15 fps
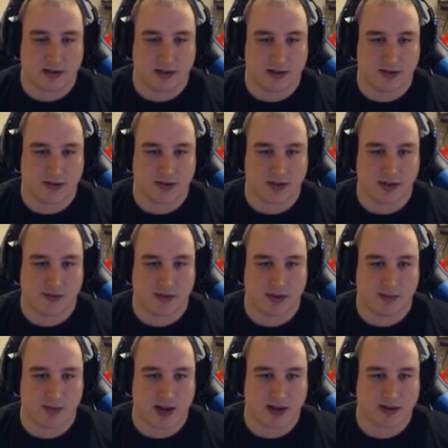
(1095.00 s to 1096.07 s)
tree for the
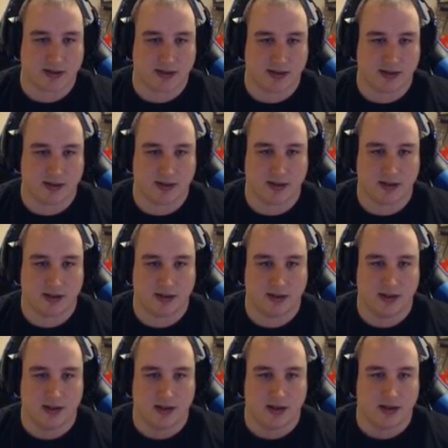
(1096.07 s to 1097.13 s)
Bassi,
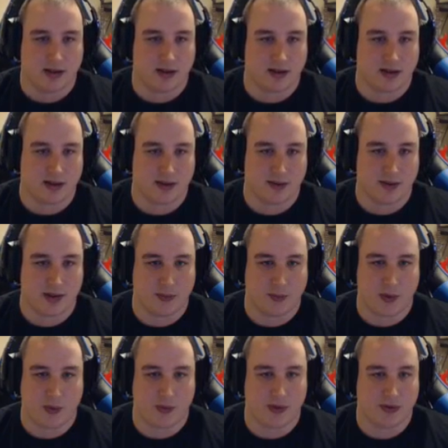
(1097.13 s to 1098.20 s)
and
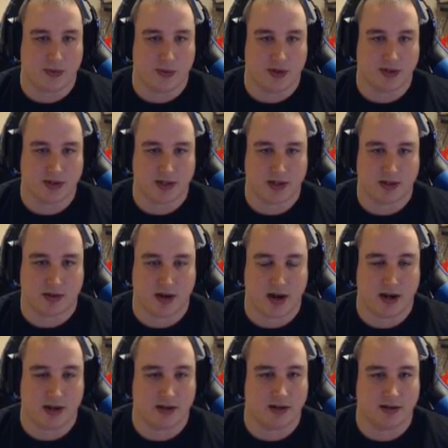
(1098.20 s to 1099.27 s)
went with one
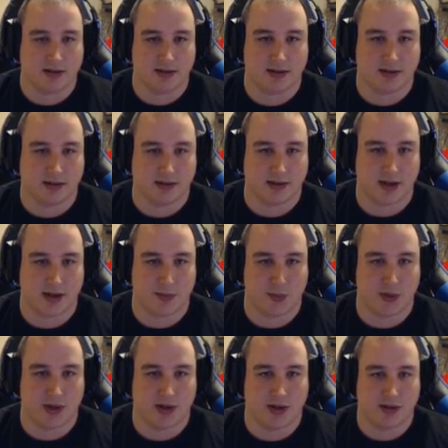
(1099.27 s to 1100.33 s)
Tungrad and still kept
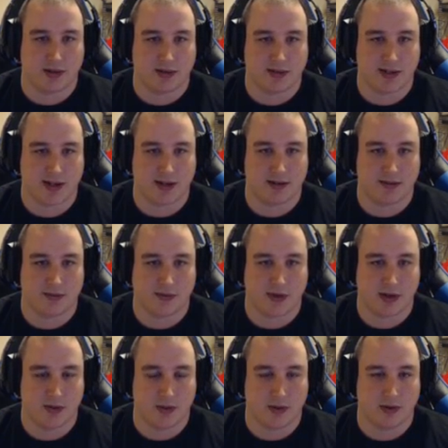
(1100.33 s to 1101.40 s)
one Tet Red
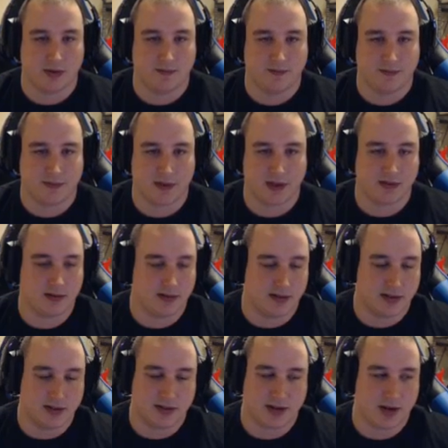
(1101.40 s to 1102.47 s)
Coral. And you
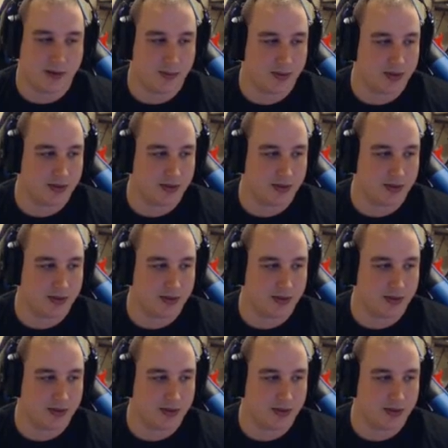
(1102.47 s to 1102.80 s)
can try with